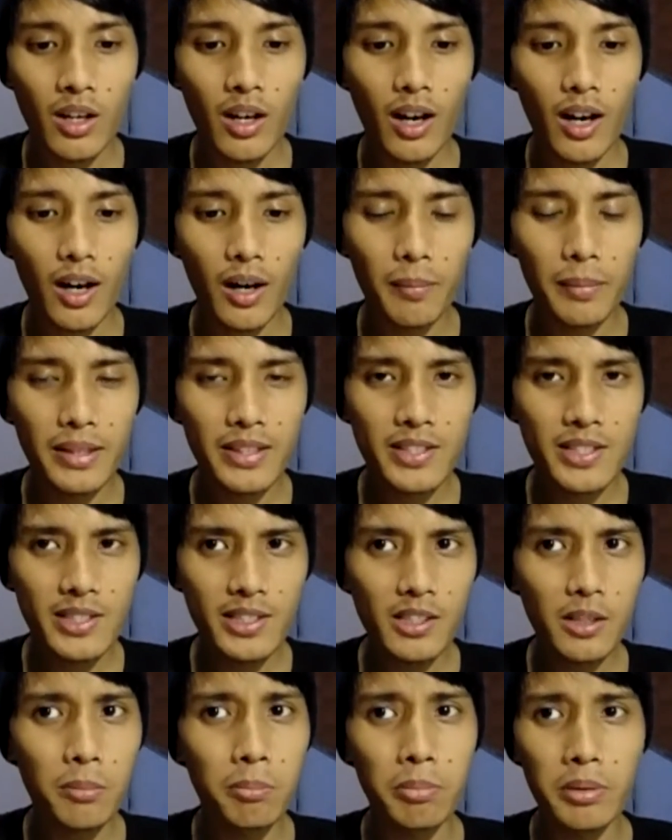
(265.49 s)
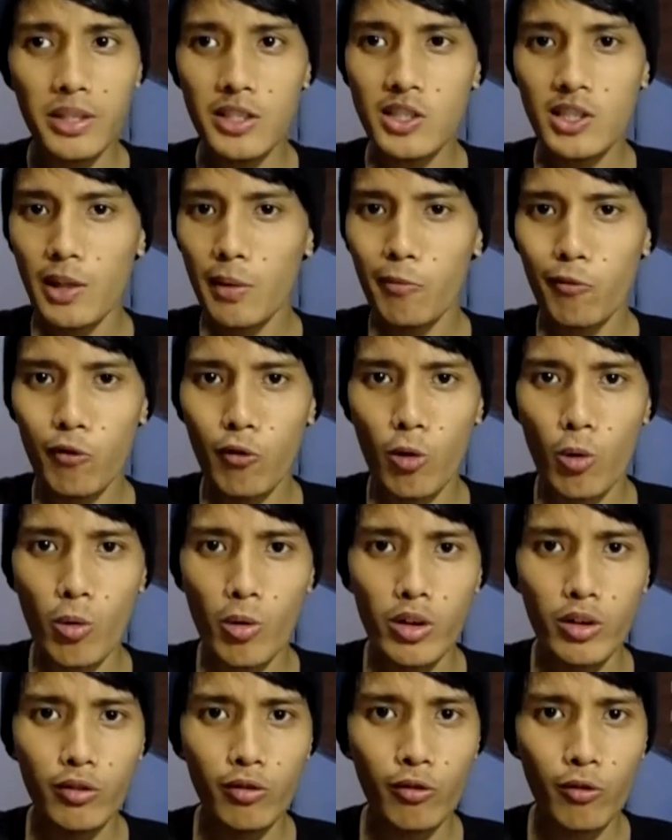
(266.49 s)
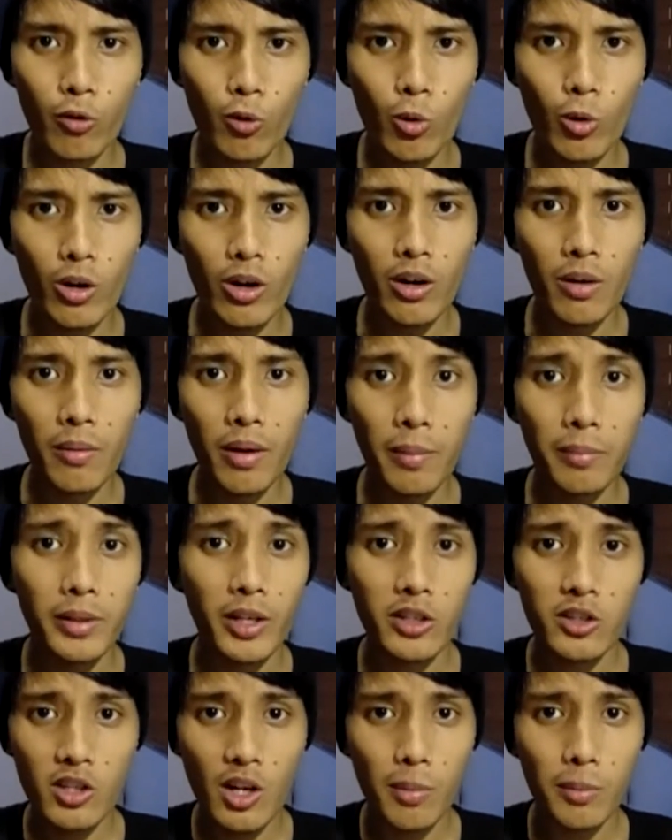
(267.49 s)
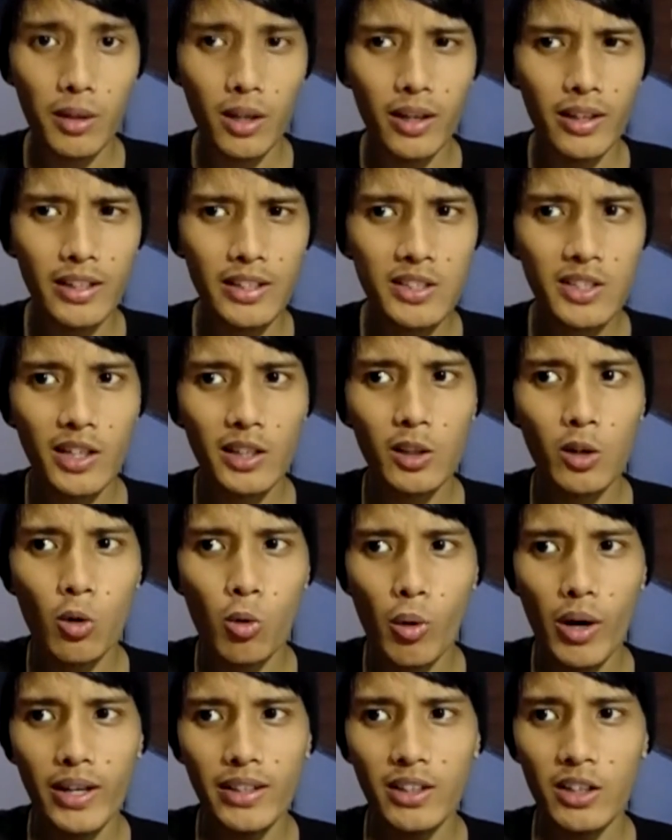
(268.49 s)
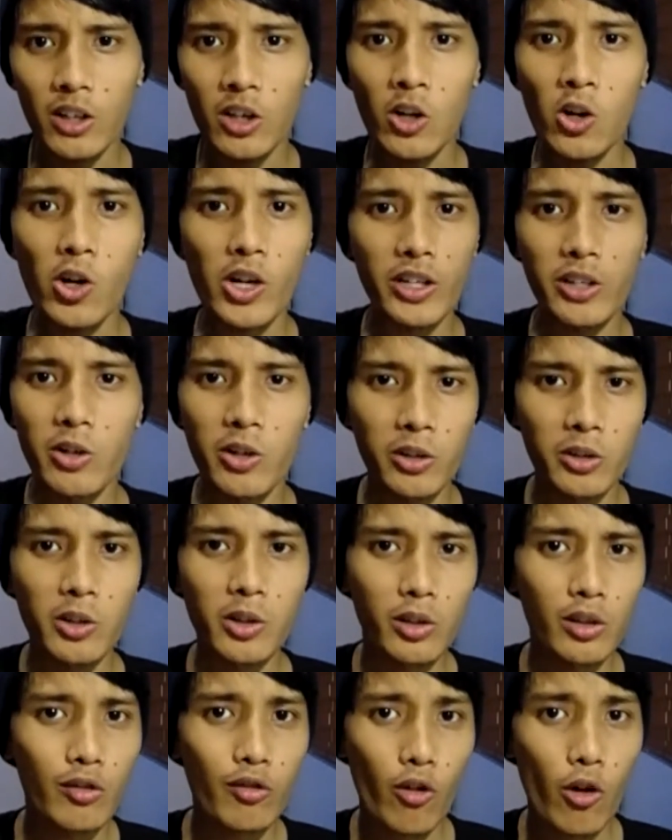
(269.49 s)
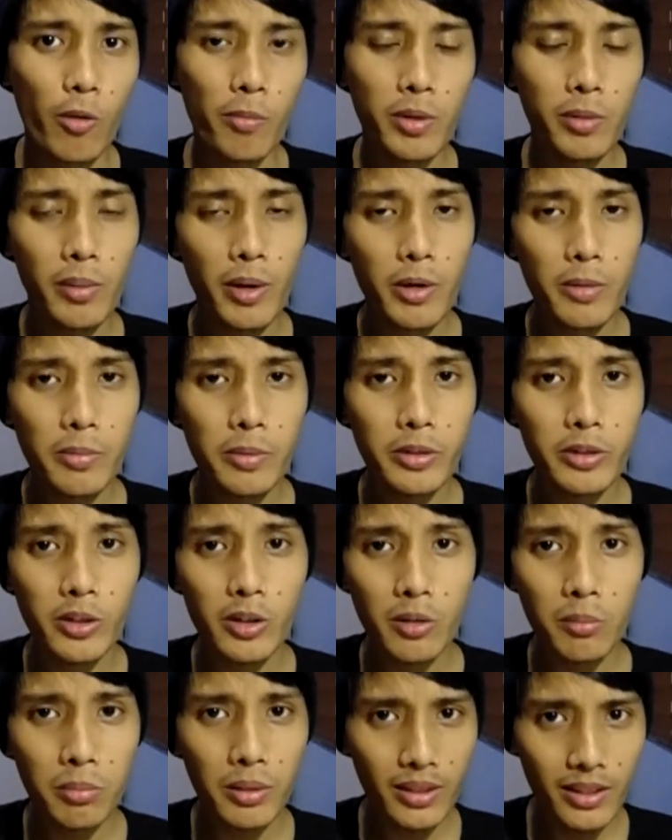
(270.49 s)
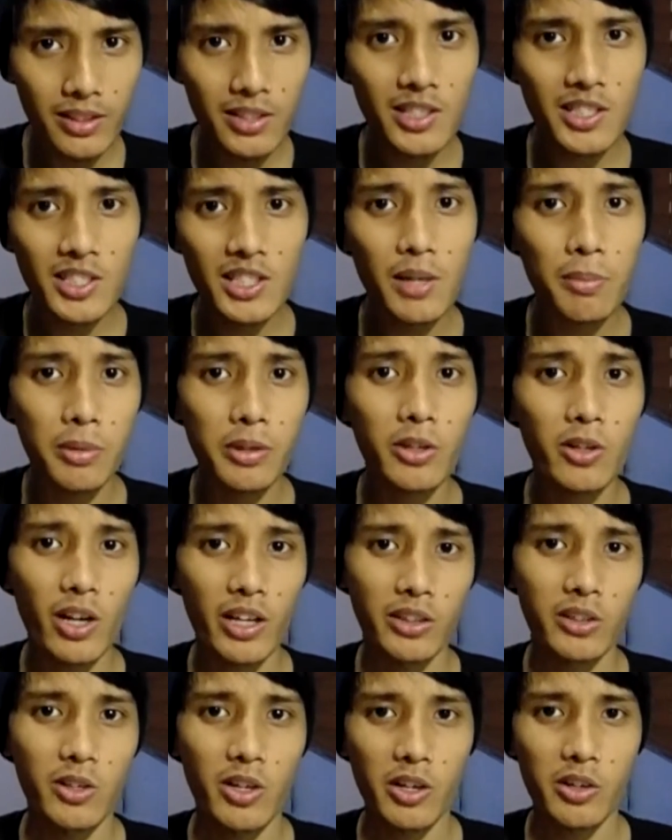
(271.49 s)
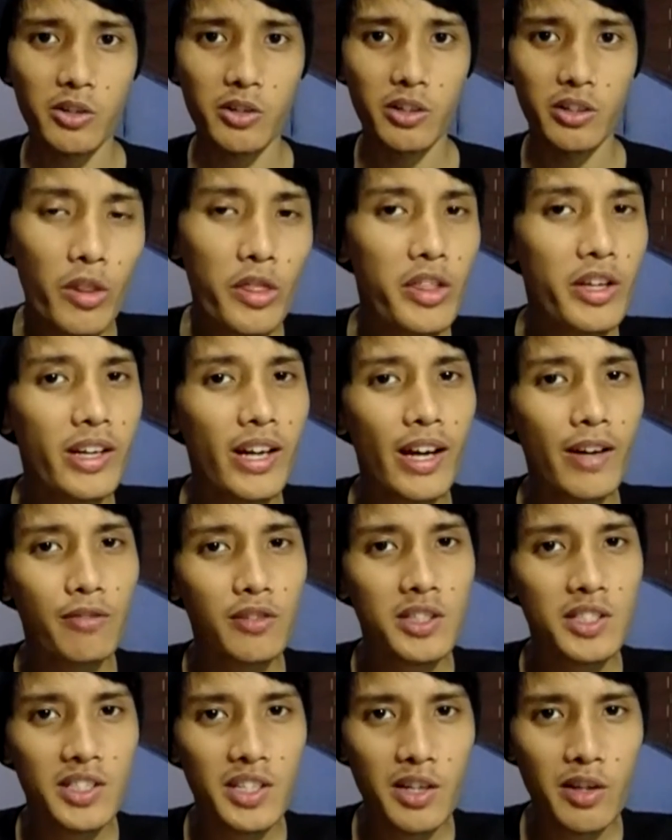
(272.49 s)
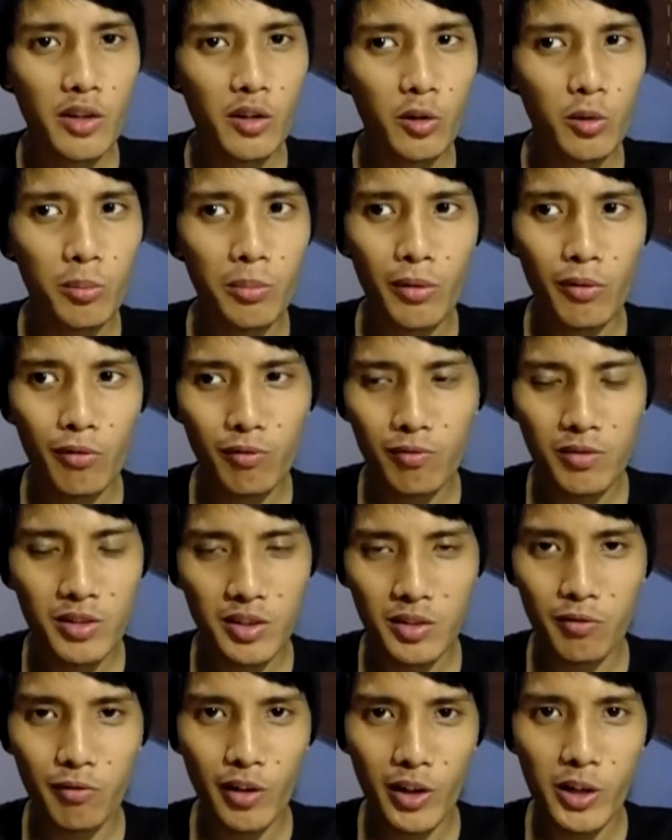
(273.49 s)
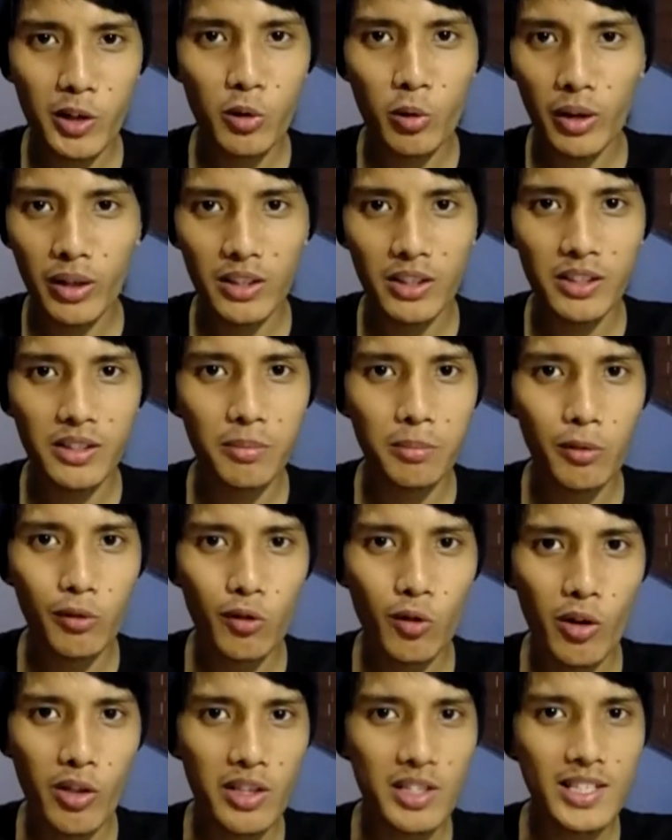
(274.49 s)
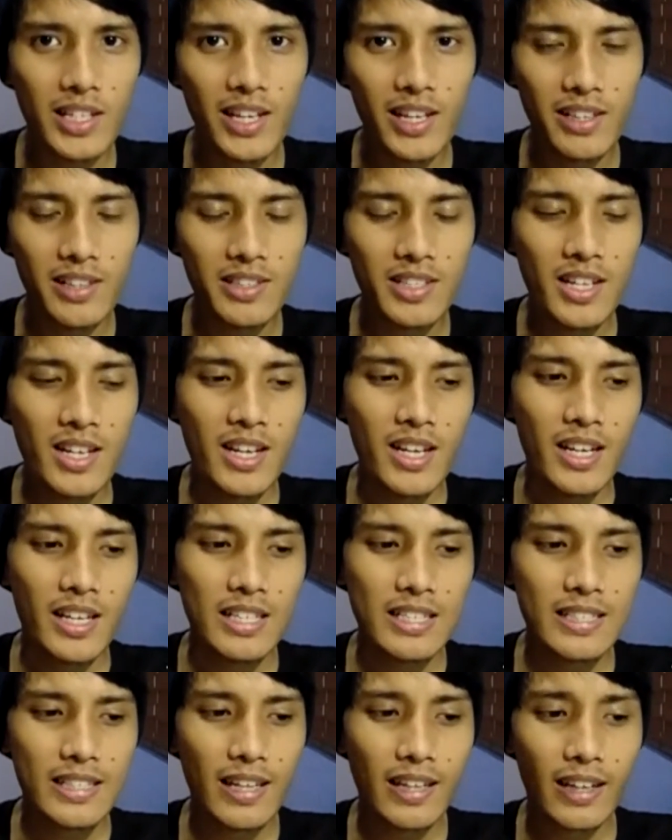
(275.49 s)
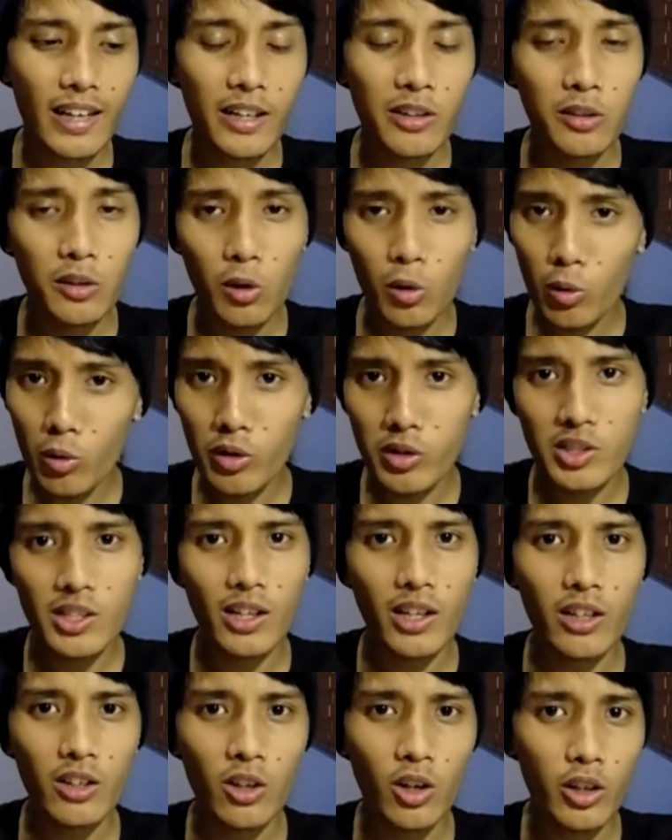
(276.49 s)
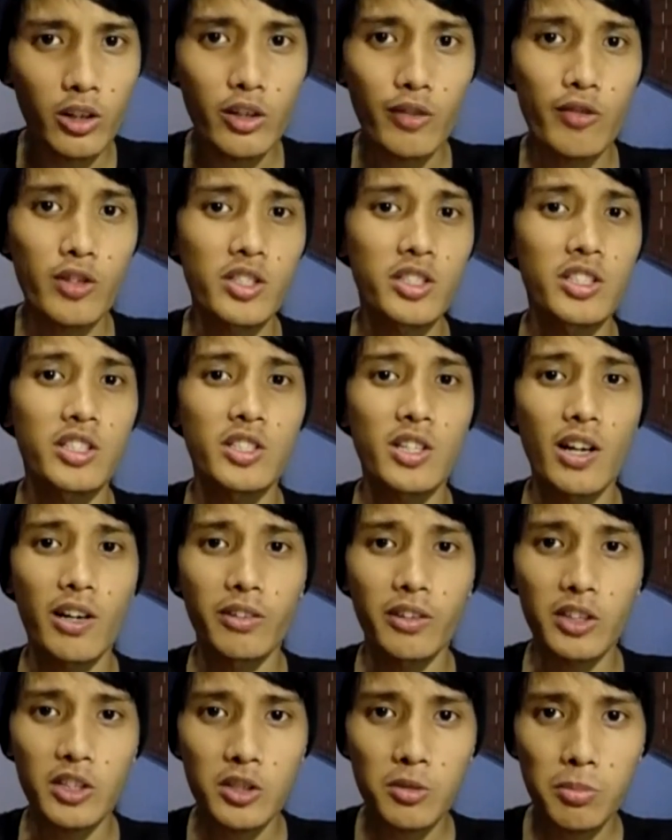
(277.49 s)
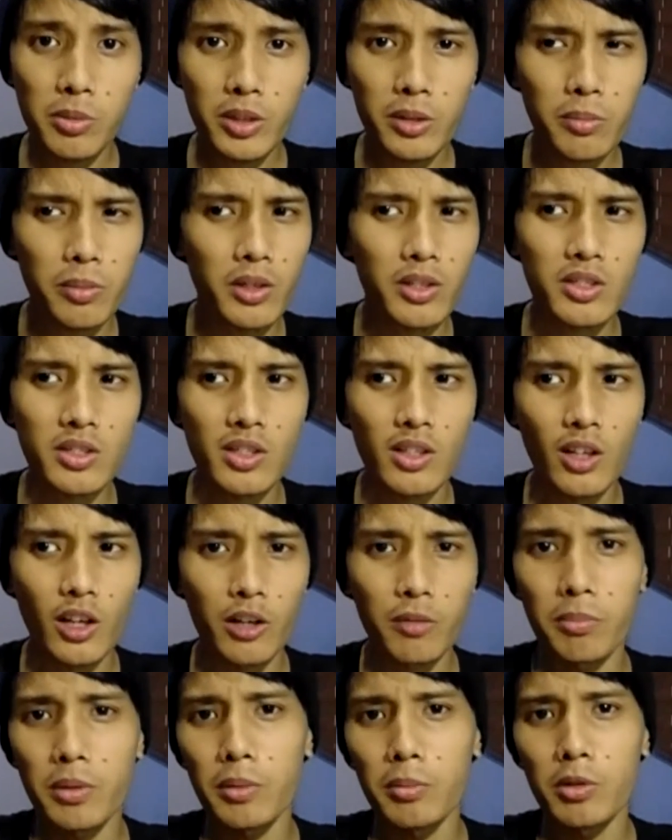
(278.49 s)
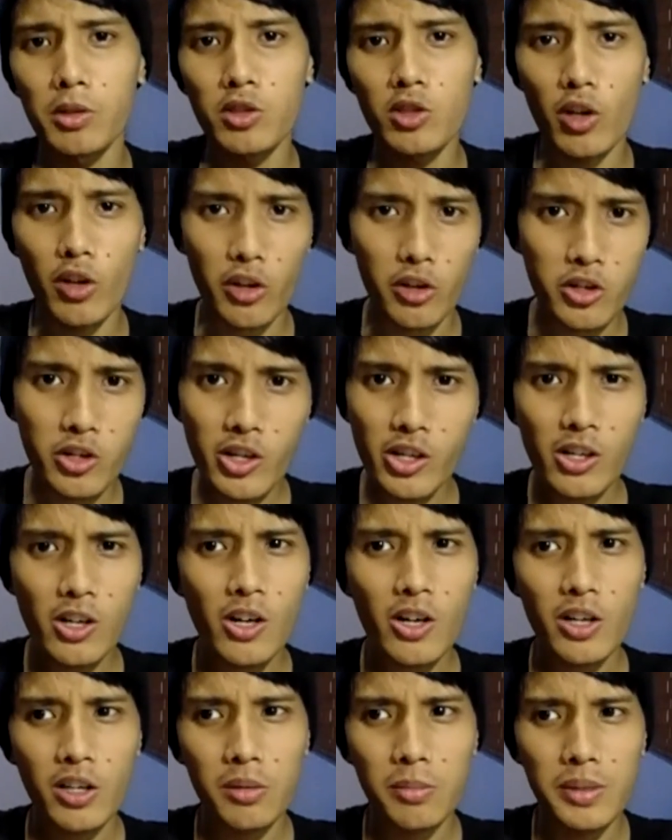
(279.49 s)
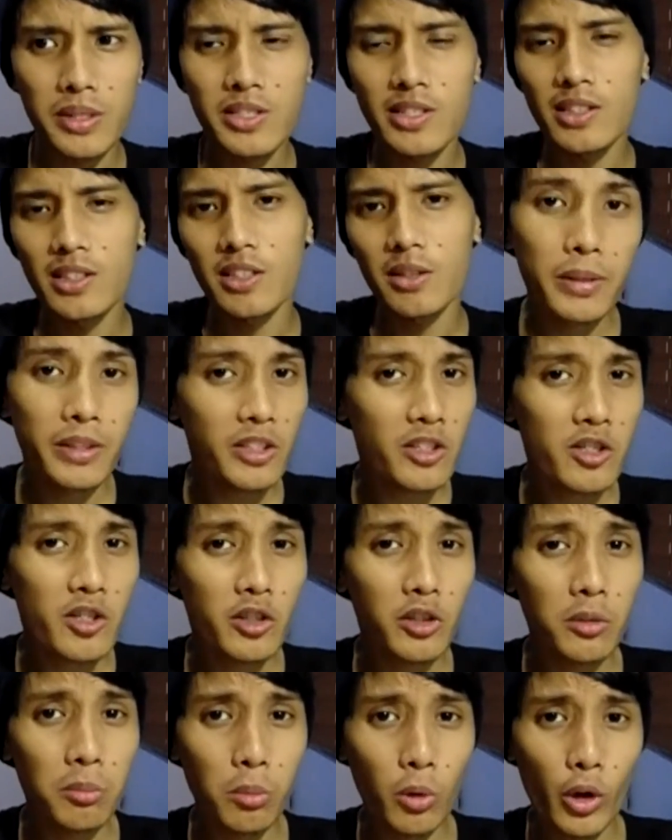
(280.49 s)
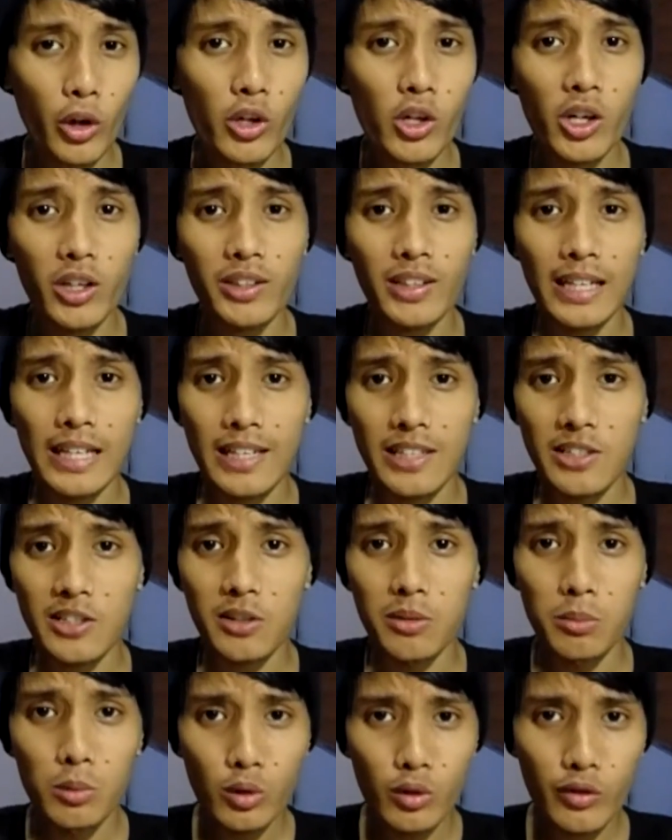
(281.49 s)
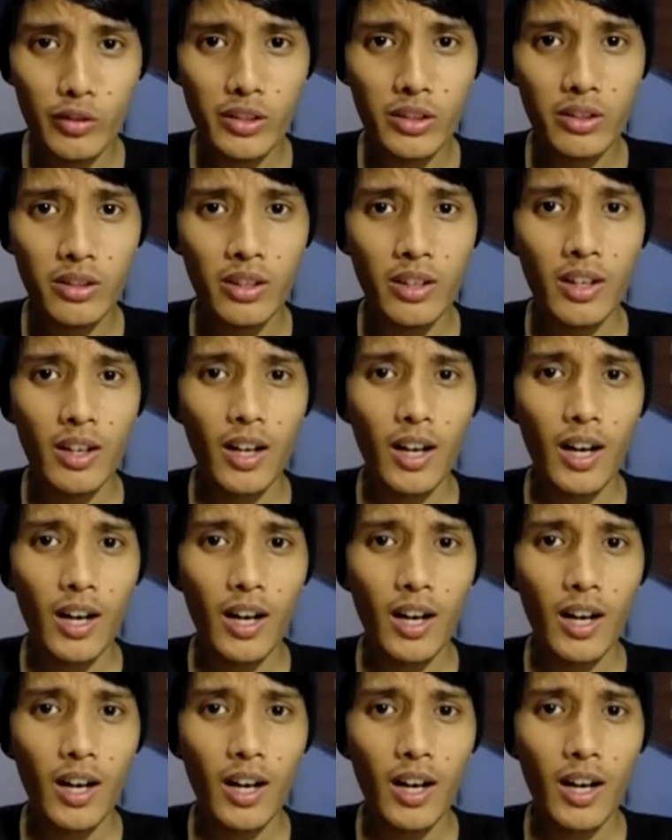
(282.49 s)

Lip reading: It's still a big step forward for M. Night Shyamalan. It's not quite a great return to form, in my opinion, but it's a step in the right direction. One thing I have to say, though, just very quickly before this ends, is that I know there's a lot of controversy surrounding Split because a lot of people saw the trailer and immediately petitioned to boycott against the movie,